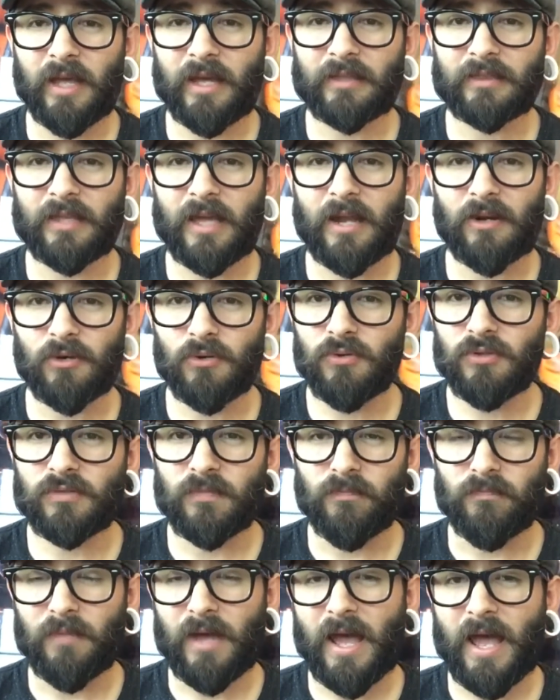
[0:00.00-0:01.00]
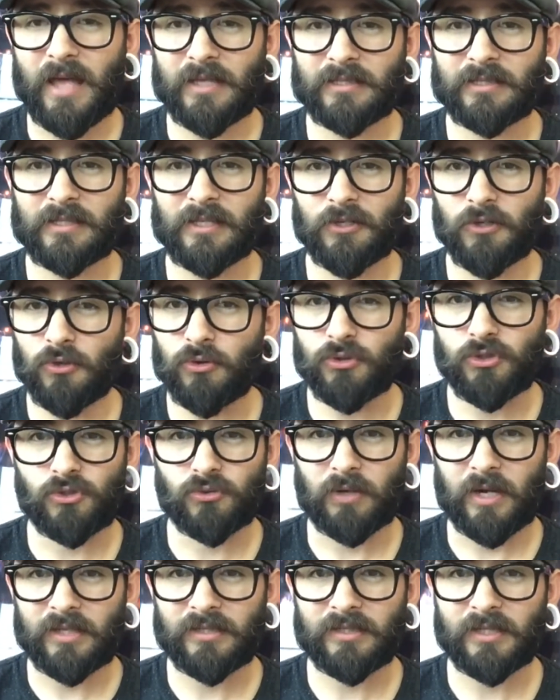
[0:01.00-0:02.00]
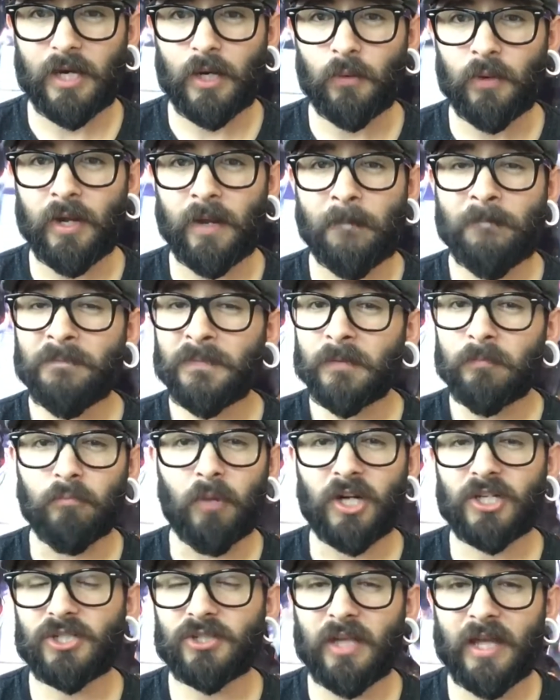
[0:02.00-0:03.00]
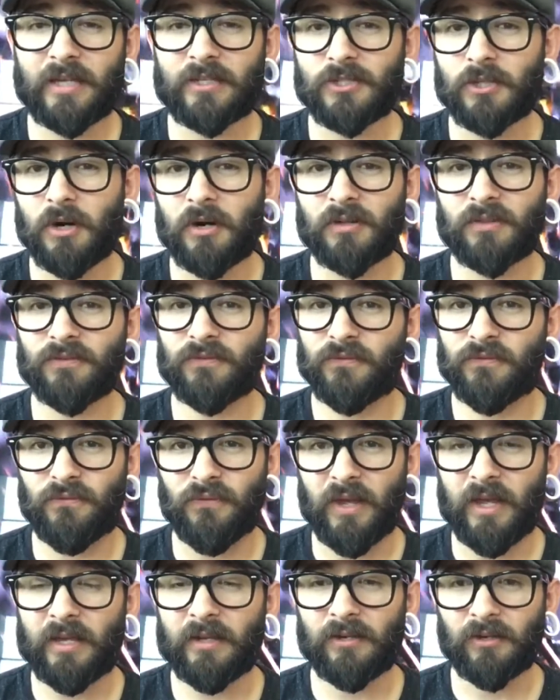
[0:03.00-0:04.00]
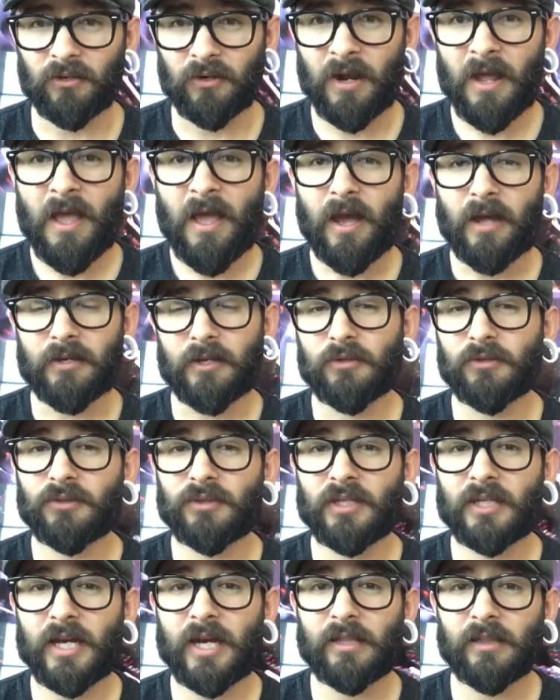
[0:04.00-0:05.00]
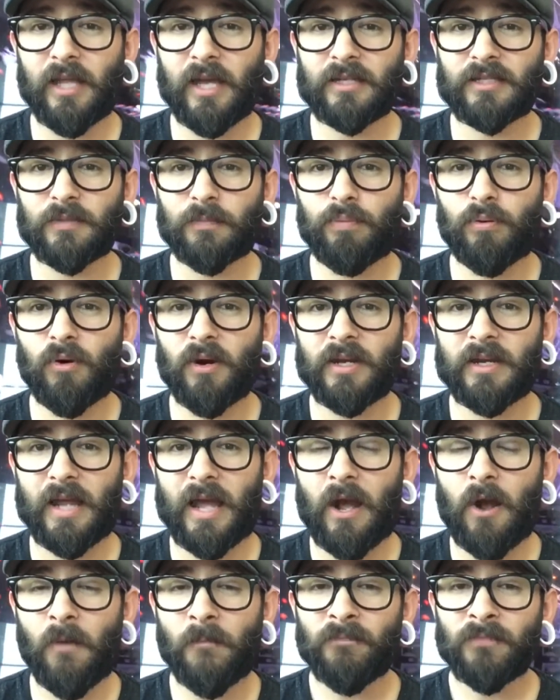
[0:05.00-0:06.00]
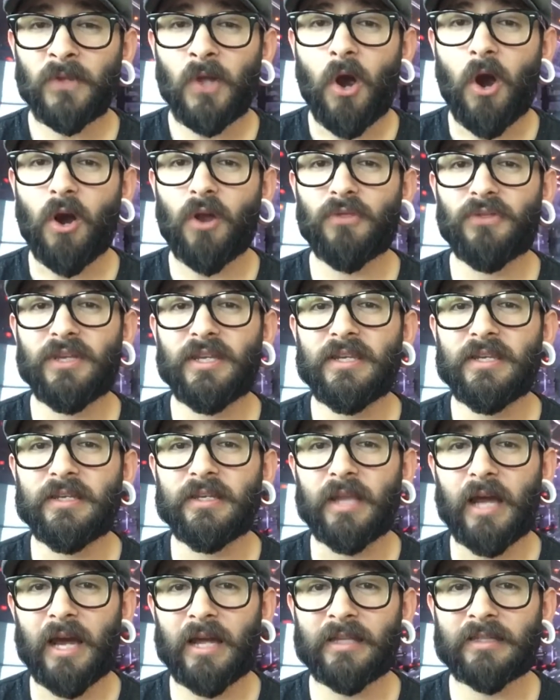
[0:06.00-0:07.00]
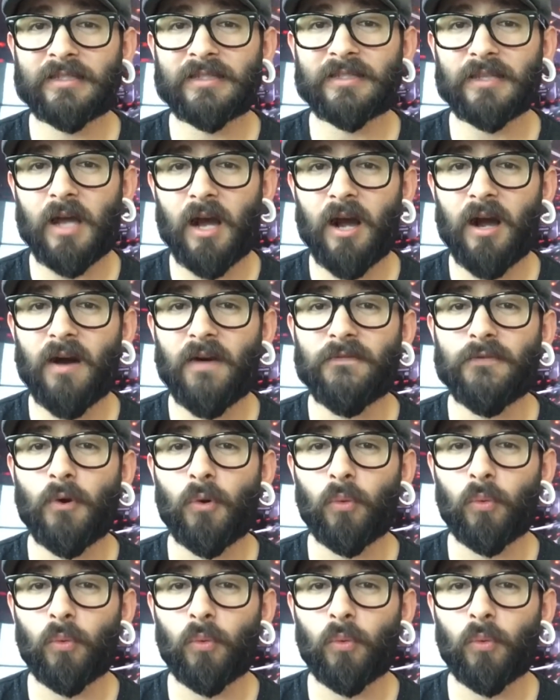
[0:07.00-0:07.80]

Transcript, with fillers: like that who's masked and who's dressed that way, much like Darth Vader. Another thing I'd like to point out are the Knights of